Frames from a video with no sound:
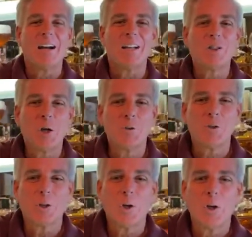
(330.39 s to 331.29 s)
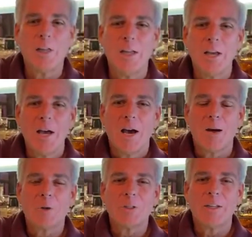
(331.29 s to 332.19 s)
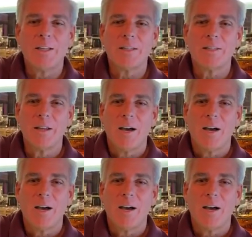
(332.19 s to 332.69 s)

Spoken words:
going to toast to Curly Martinez,